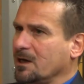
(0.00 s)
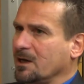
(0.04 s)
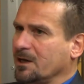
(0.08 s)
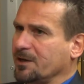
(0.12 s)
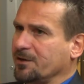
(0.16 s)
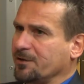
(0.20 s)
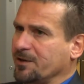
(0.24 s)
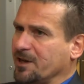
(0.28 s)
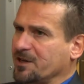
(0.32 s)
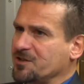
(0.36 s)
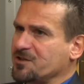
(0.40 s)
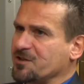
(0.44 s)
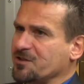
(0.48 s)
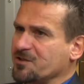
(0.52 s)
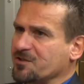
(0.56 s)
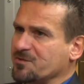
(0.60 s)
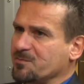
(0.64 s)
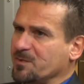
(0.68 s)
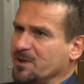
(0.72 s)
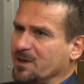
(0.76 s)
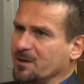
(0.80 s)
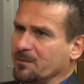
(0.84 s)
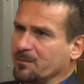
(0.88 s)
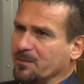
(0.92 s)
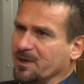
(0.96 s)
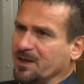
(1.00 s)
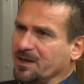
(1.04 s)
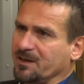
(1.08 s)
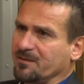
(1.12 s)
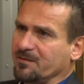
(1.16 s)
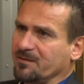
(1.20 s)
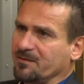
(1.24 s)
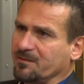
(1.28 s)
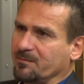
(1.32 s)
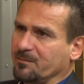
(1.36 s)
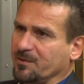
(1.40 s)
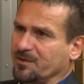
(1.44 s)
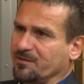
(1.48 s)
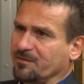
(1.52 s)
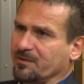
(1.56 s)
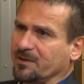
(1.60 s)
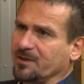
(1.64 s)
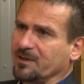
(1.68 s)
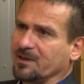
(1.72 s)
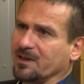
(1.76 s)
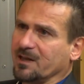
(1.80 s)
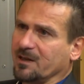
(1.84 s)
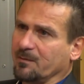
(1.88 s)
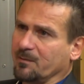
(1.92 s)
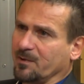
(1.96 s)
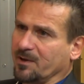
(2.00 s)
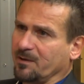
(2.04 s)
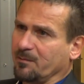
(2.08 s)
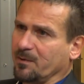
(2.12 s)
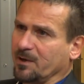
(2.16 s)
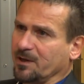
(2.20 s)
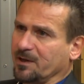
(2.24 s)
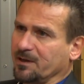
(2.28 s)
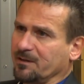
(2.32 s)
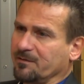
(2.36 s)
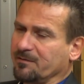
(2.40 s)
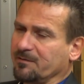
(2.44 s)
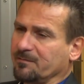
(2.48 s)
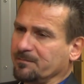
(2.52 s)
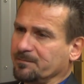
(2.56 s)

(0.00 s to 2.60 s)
connections being made between them, I believe.